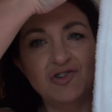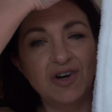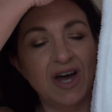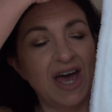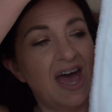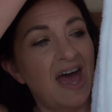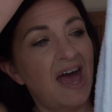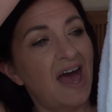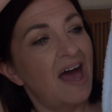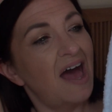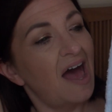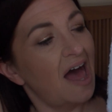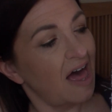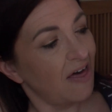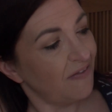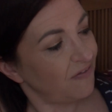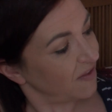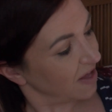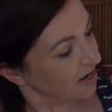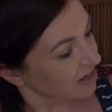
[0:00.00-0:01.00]
your hair
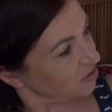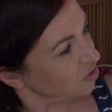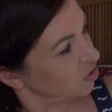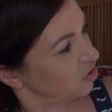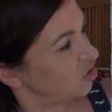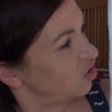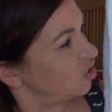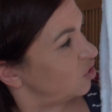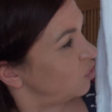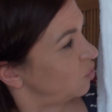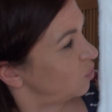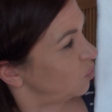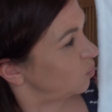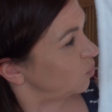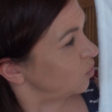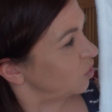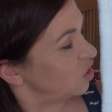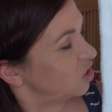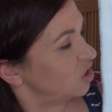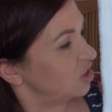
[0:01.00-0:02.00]
and then you
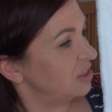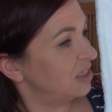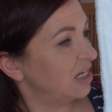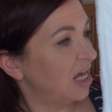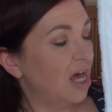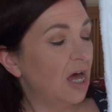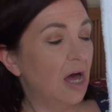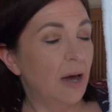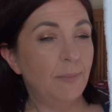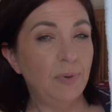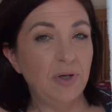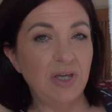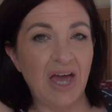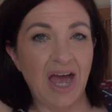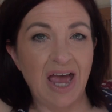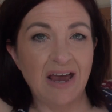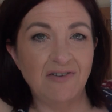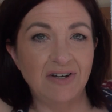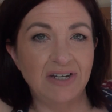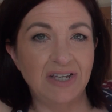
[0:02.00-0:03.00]
would put your
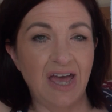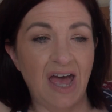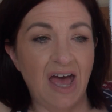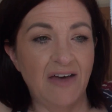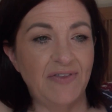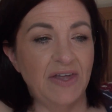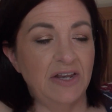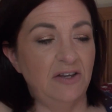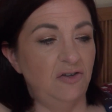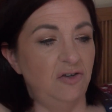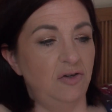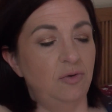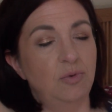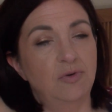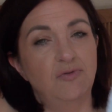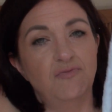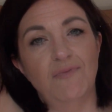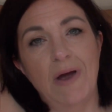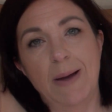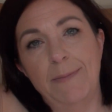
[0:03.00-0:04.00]
hair in it and then you
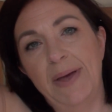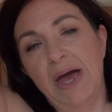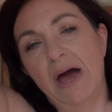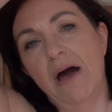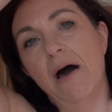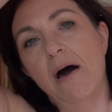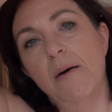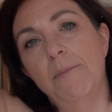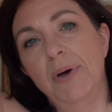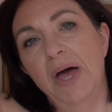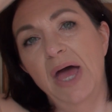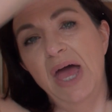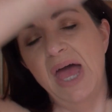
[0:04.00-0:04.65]
would wrap it up